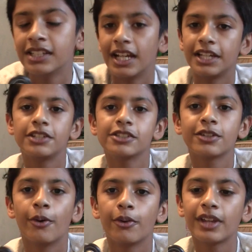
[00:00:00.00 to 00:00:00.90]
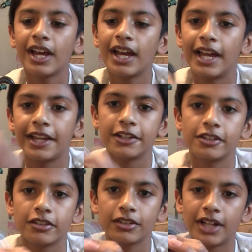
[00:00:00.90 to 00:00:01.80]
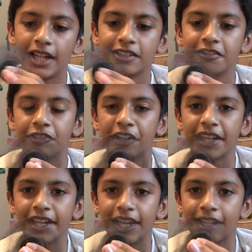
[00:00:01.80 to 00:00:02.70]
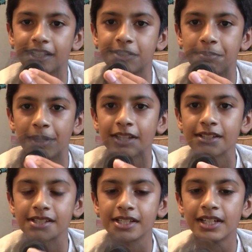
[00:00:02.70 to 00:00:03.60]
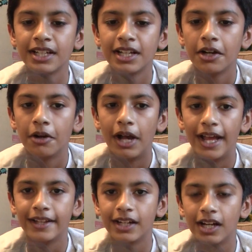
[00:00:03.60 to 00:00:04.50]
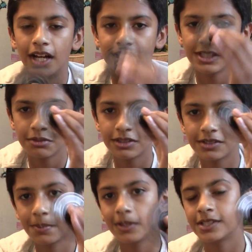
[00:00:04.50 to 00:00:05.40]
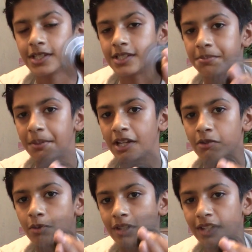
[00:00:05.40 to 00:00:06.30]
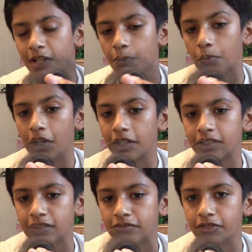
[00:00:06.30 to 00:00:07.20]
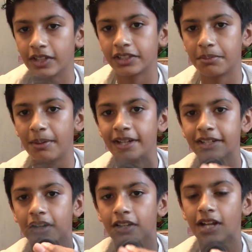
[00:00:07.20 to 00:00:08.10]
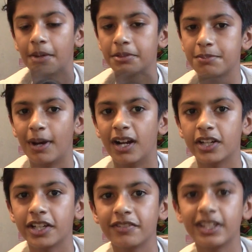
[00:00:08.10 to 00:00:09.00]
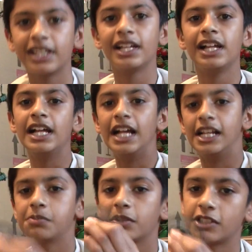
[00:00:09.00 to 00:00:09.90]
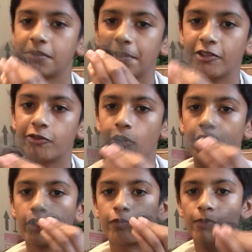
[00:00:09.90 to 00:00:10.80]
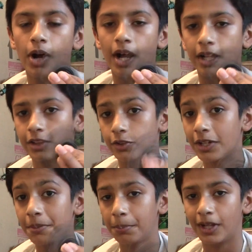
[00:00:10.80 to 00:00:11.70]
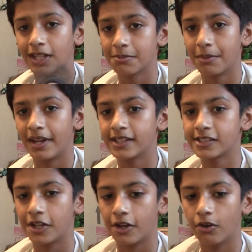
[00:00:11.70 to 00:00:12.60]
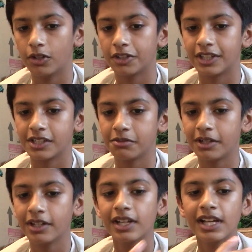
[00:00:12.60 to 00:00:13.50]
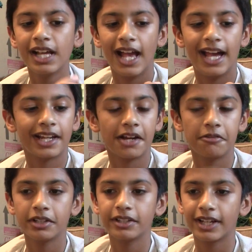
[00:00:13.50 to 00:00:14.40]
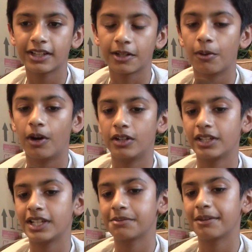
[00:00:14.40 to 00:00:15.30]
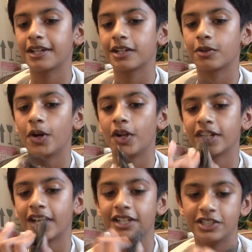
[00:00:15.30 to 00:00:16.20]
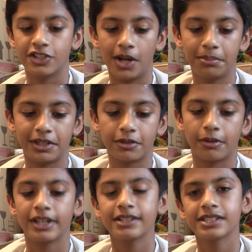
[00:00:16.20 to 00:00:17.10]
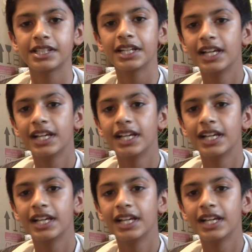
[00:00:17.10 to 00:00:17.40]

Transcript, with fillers: And you just hold that and you kind of flick it and it spins. And uh, this one's supposed to spin with like one flick depending on how much power you give it. It's supposed to spin for uh, three plus minutes, so I ordered this one. And I really like the quality. It's pretty good quality. I already dropped it twice.